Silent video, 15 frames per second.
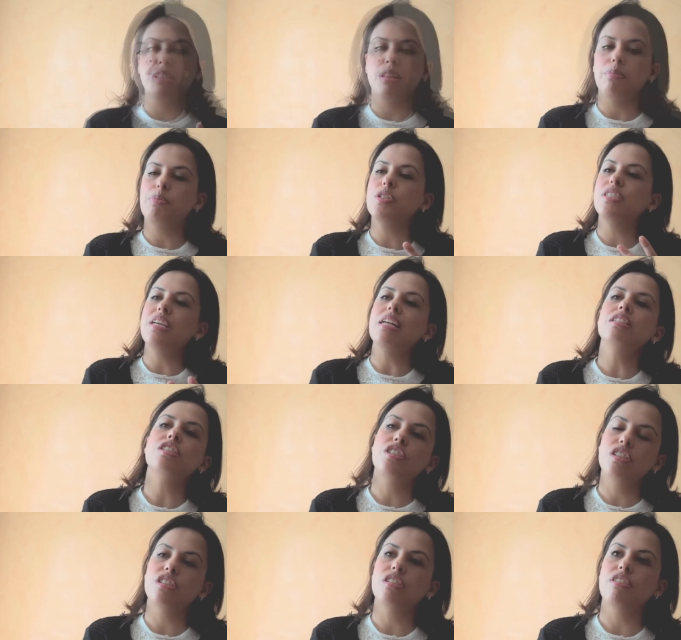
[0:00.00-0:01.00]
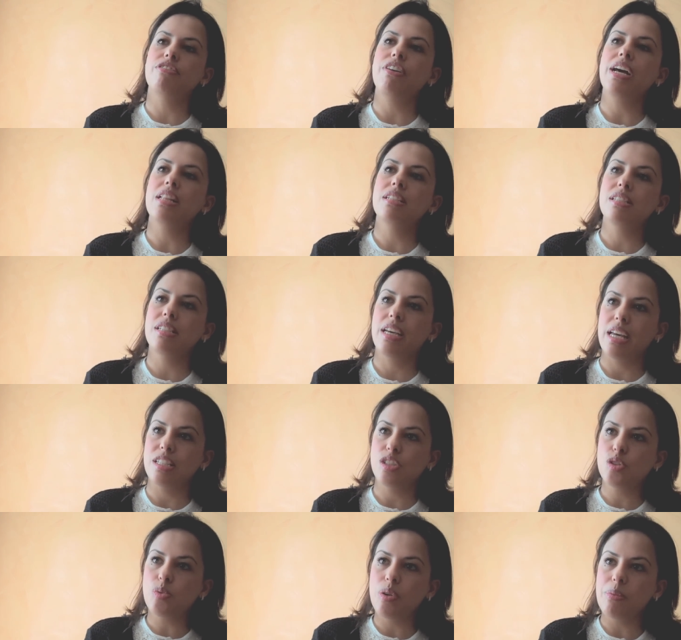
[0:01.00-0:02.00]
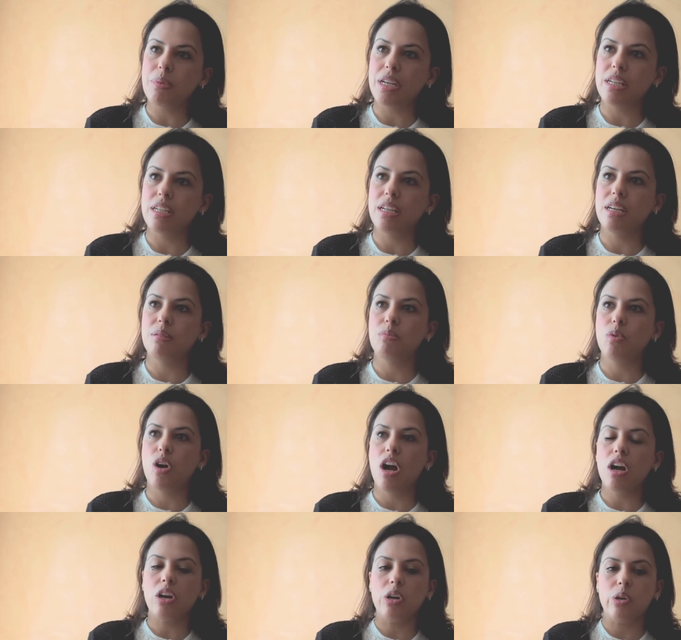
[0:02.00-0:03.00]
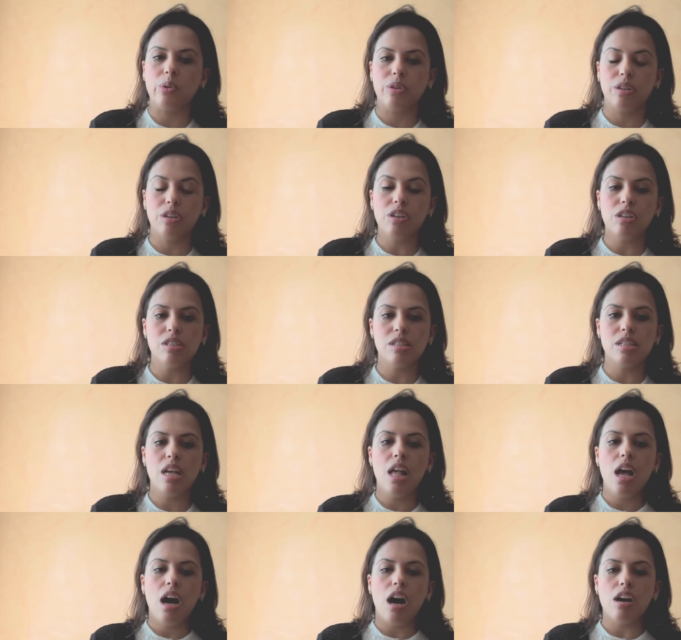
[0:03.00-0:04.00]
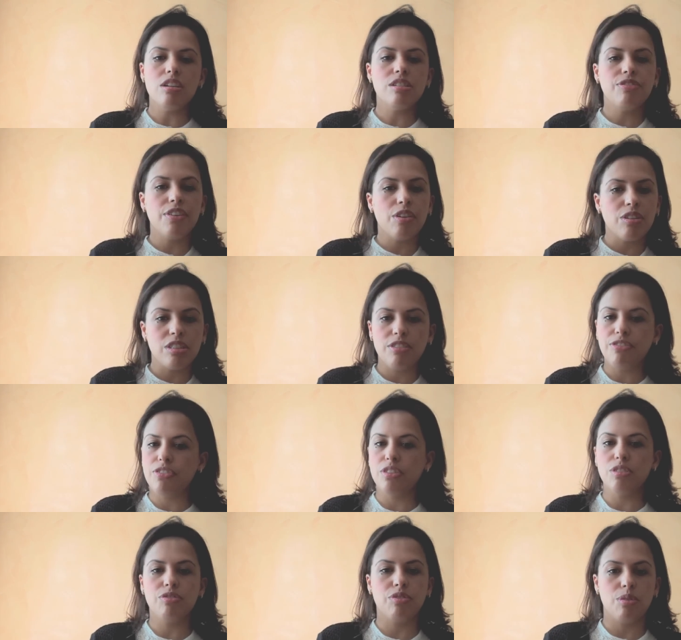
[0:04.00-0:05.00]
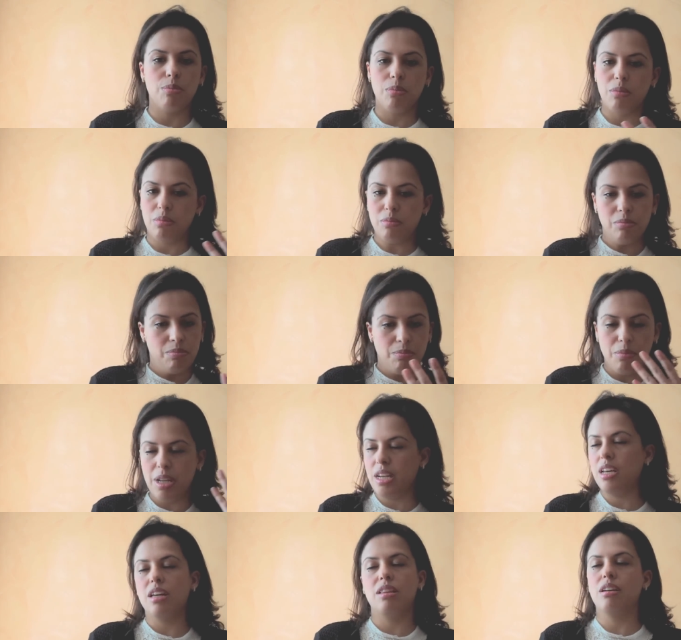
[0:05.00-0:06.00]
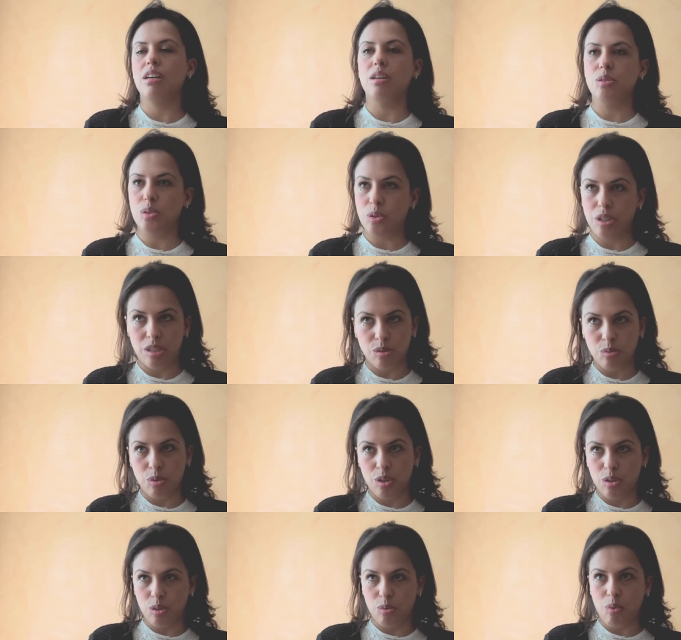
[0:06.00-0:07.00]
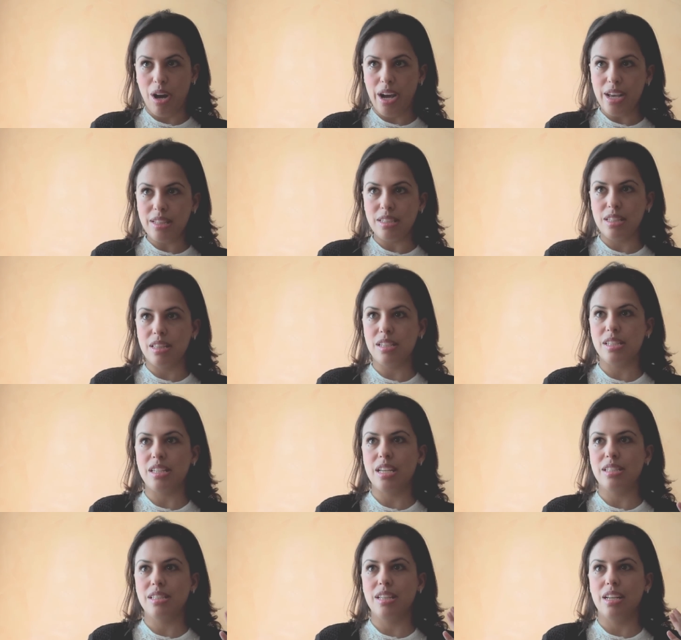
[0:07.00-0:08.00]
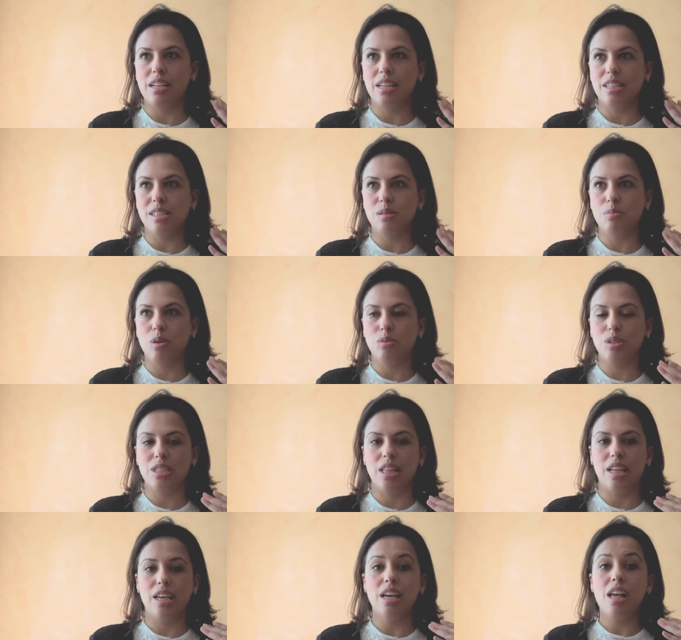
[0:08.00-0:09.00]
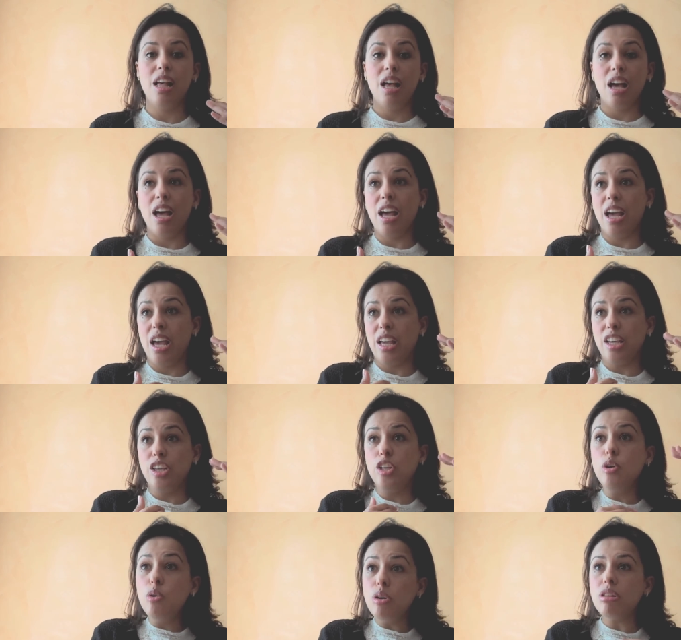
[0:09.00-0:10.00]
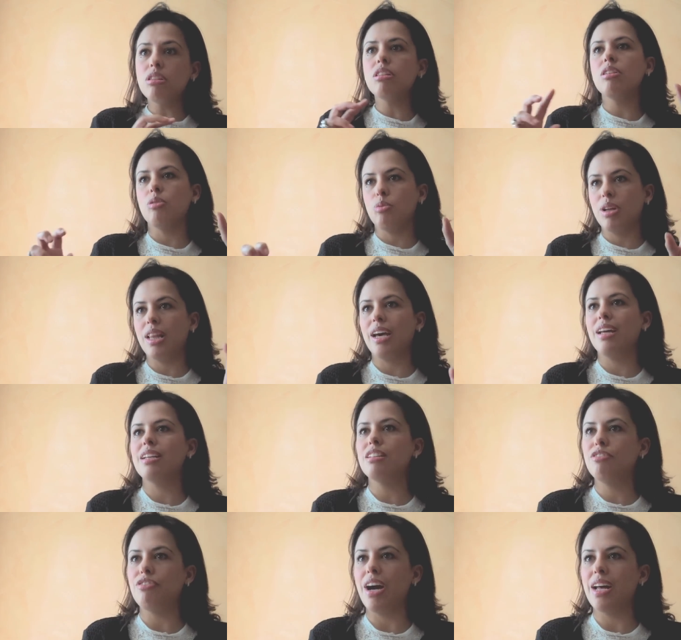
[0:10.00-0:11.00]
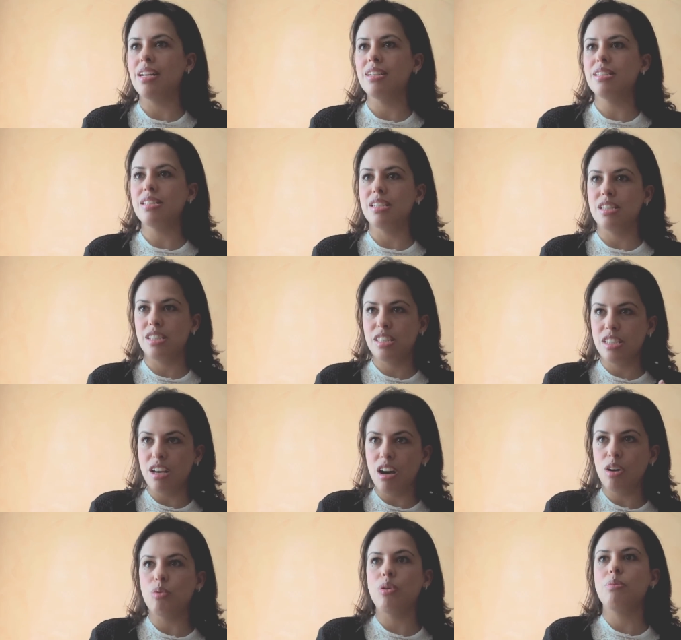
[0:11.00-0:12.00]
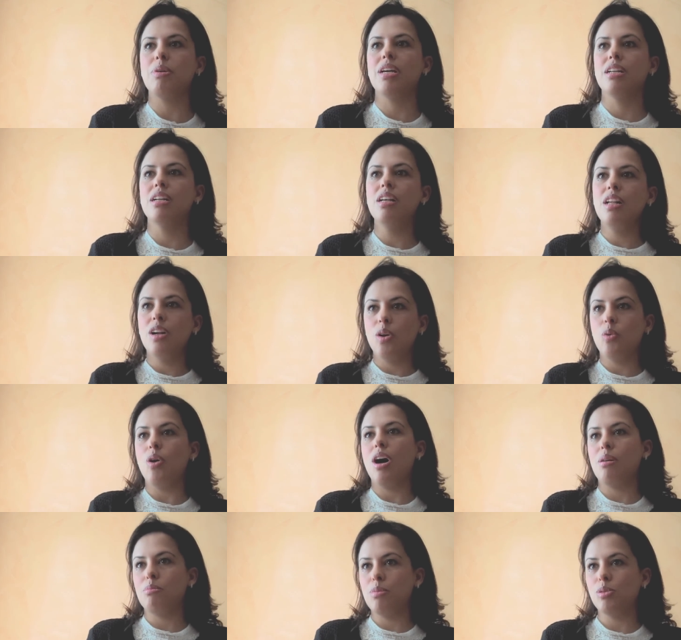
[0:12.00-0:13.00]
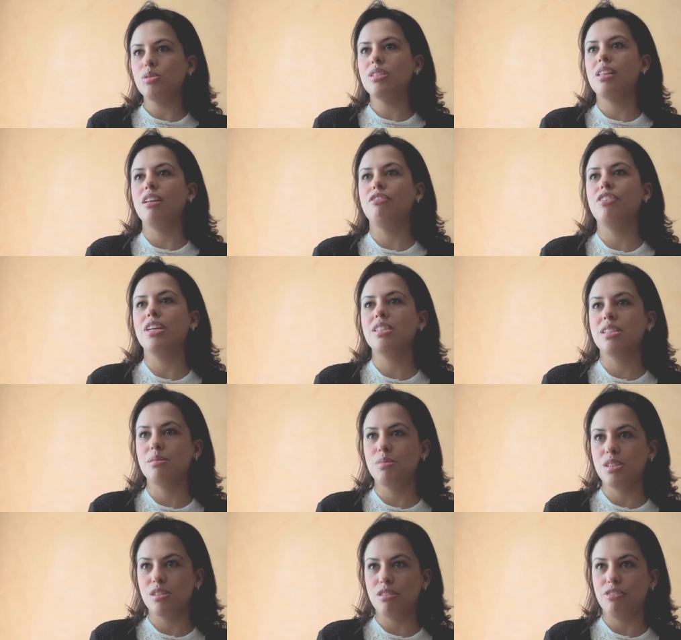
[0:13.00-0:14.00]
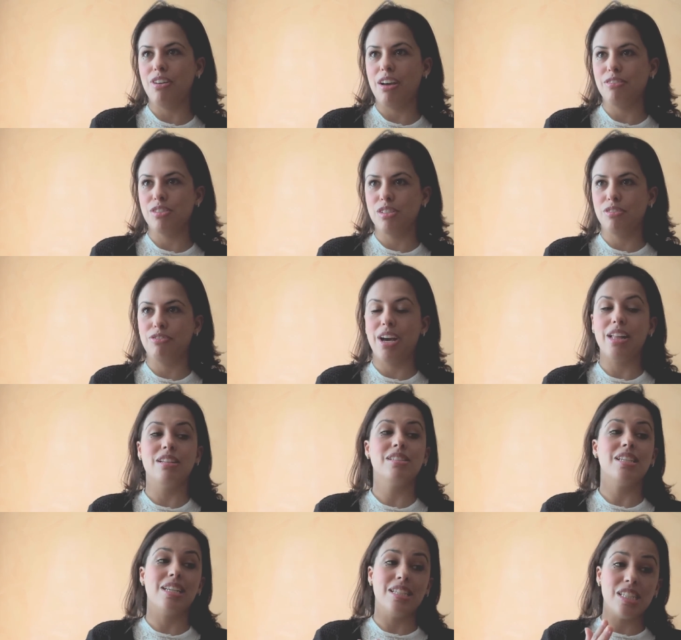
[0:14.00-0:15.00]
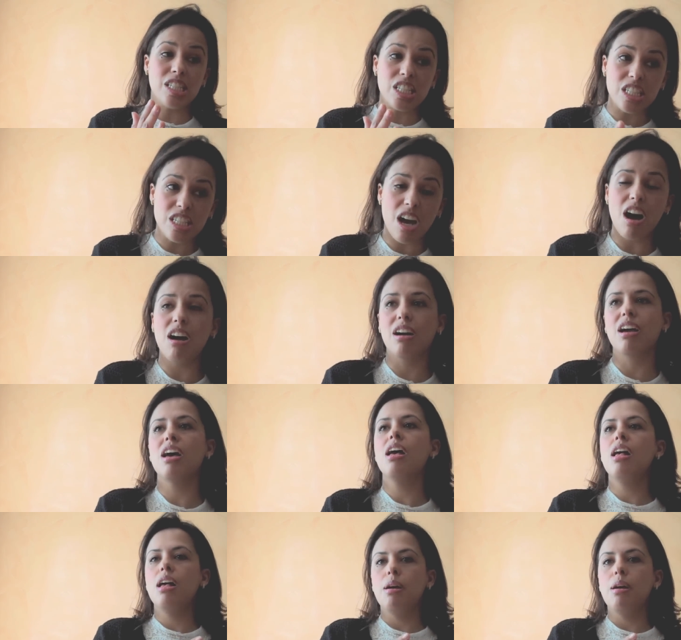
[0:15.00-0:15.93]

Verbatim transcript: The percentages of violence against women in Morocco and girls aren't very different from many other countries worldwide in the sense that it's mostly uh, youth related violence, it's young women who are mostly victims and survivors of violence, and it's young